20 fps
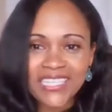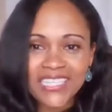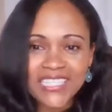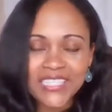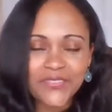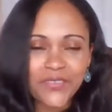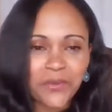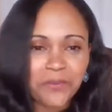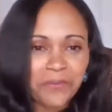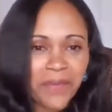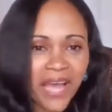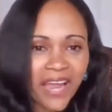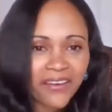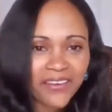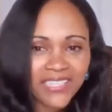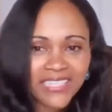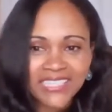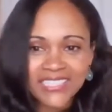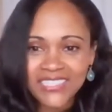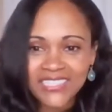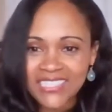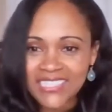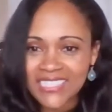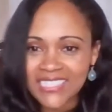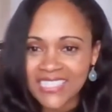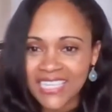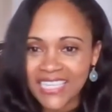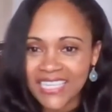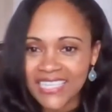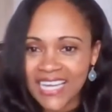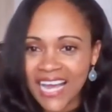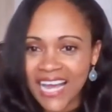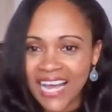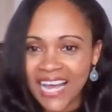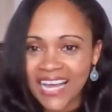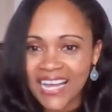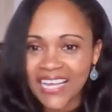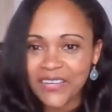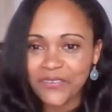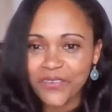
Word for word: us from Maryland, just saying hi.